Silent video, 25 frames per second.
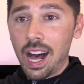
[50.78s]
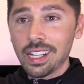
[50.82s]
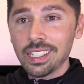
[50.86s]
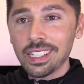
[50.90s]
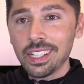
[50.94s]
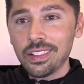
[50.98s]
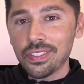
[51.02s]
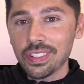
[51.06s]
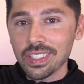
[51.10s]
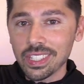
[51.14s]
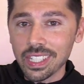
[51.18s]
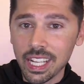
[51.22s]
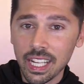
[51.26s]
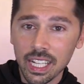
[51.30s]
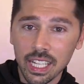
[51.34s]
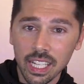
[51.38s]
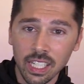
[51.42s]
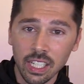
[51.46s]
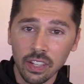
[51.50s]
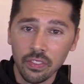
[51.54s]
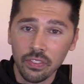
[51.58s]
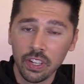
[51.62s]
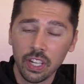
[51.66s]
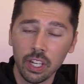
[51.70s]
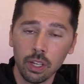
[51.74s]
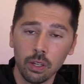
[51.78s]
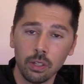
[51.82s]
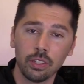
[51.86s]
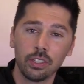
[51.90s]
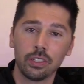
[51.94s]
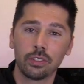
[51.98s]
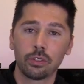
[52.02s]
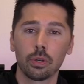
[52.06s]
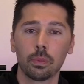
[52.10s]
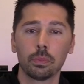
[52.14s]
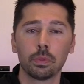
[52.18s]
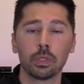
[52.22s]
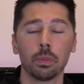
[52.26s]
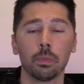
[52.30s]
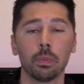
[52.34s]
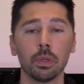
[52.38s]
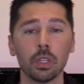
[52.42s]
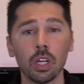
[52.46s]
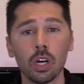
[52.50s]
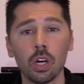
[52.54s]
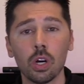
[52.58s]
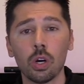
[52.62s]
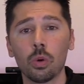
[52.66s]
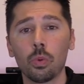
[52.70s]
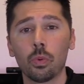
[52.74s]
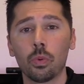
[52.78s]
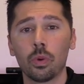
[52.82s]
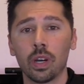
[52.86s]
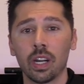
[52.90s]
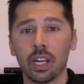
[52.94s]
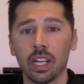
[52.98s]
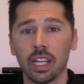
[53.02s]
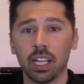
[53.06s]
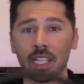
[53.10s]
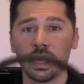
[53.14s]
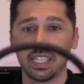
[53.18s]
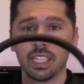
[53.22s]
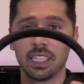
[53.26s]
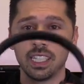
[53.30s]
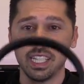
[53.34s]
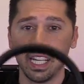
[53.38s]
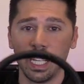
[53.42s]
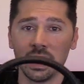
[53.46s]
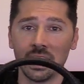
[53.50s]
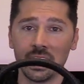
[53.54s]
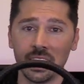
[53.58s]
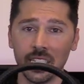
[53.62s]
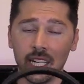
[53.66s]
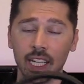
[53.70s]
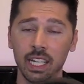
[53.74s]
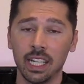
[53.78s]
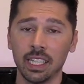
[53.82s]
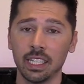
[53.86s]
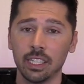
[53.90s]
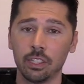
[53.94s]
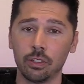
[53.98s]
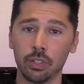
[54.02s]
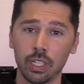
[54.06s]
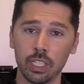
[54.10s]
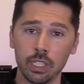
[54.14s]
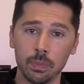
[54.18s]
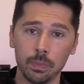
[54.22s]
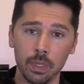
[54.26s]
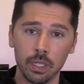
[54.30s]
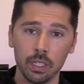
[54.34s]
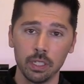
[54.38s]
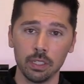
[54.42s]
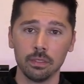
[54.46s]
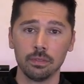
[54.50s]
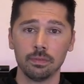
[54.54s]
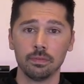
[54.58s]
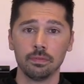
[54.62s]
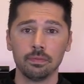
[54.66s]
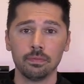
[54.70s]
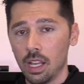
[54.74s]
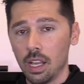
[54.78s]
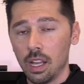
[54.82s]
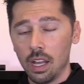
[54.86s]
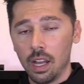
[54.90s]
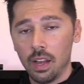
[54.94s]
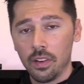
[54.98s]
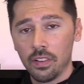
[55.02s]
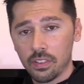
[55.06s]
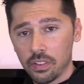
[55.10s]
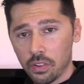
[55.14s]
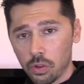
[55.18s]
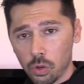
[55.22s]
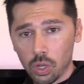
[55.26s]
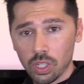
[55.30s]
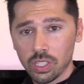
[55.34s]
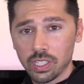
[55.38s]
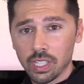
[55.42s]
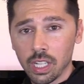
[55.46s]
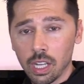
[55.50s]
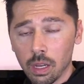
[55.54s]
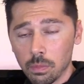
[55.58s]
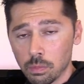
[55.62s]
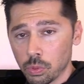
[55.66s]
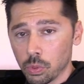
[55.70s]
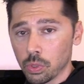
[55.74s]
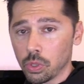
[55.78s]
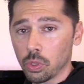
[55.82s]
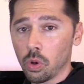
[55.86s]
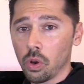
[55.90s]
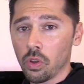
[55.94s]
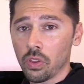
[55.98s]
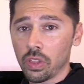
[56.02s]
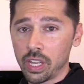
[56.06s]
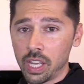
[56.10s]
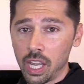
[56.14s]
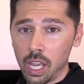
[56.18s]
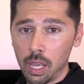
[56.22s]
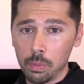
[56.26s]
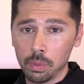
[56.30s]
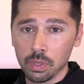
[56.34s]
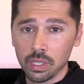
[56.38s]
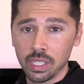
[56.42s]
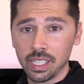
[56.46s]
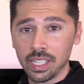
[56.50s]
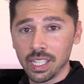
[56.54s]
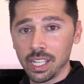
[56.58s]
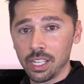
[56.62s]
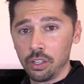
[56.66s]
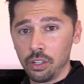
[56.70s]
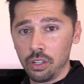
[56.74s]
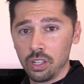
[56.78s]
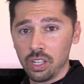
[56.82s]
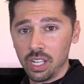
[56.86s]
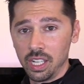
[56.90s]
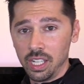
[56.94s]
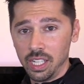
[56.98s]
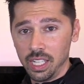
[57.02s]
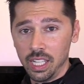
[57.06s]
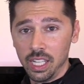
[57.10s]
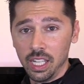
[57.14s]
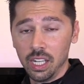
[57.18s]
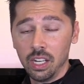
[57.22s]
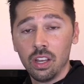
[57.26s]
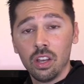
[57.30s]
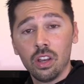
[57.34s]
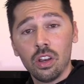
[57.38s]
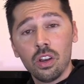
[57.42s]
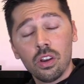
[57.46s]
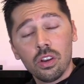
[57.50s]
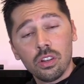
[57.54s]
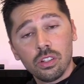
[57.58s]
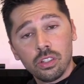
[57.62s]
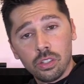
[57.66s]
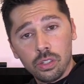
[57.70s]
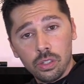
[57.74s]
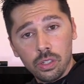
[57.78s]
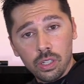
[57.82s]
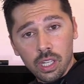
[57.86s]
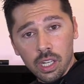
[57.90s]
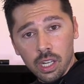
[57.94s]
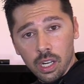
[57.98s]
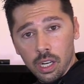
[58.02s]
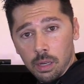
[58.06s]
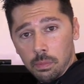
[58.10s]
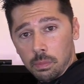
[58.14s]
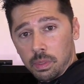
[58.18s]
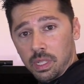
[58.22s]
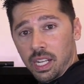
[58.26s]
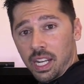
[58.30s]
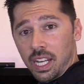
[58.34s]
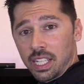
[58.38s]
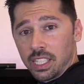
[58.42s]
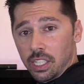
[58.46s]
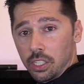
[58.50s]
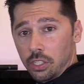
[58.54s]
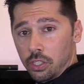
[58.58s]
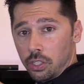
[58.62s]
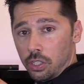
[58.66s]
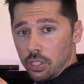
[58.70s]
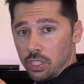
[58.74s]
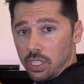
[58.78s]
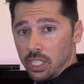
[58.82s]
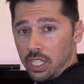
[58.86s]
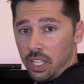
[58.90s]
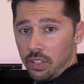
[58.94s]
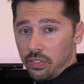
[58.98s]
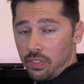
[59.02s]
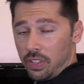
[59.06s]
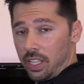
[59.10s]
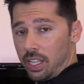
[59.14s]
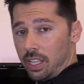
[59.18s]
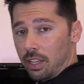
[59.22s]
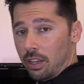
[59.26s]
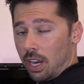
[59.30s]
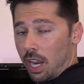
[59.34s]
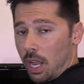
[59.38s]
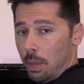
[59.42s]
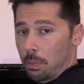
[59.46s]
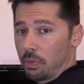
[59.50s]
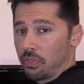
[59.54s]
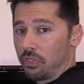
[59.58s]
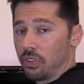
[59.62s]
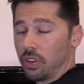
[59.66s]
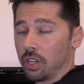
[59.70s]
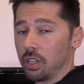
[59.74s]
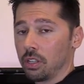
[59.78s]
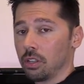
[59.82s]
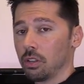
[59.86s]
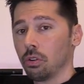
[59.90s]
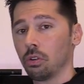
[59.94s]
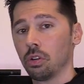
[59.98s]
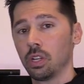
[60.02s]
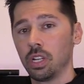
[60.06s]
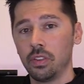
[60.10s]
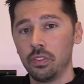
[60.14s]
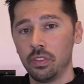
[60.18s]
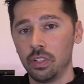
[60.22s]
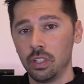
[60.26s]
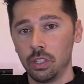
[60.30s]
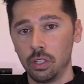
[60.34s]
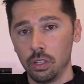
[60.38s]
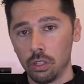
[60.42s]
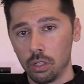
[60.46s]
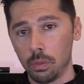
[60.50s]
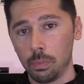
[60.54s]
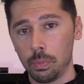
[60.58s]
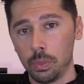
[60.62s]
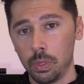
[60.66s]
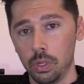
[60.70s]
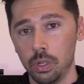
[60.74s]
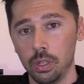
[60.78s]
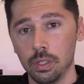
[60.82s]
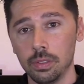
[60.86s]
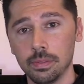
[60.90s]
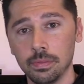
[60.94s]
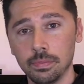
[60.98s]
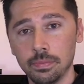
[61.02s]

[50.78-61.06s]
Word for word: I'll leave a link in the video description below where to get this headset and the transmitter. And of course, it comes with all the cabling that you're gonna need to connect it to your TV, amplifier, or even your computer.